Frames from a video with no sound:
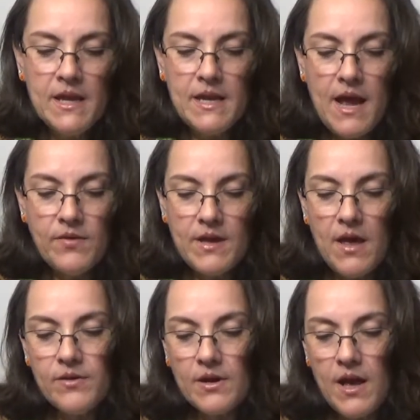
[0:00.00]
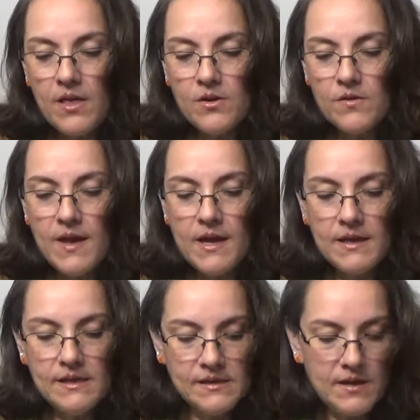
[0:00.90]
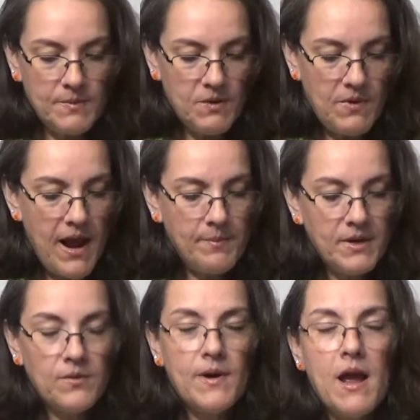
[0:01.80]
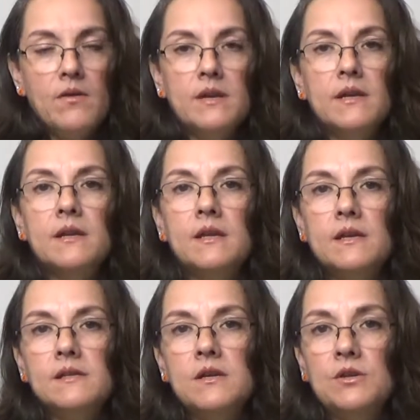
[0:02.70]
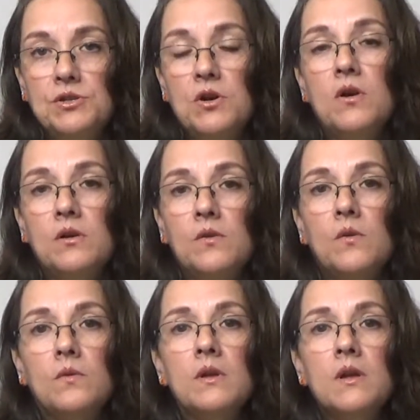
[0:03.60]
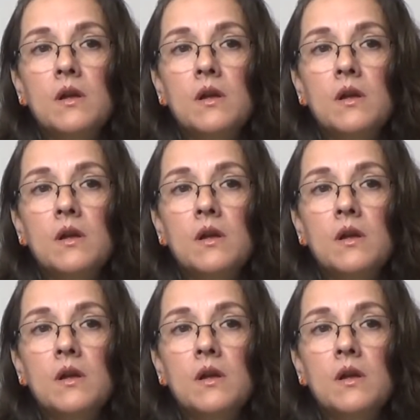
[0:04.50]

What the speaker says: Now the other color that is going to be wrapping around it is a charcoal,